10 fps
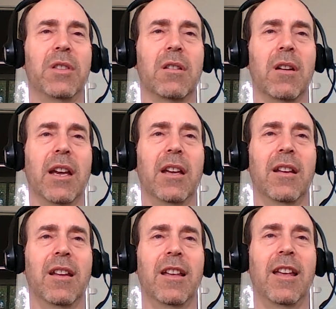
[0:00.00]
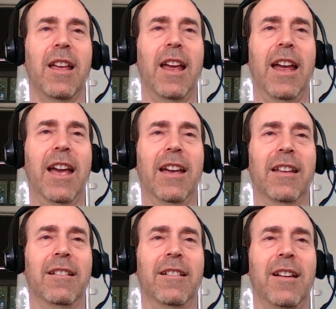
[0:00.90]
start it,
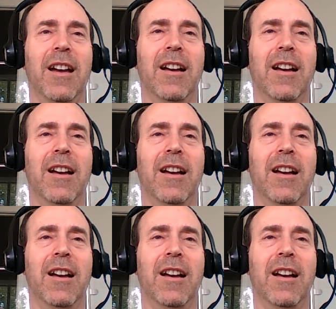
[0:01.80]
and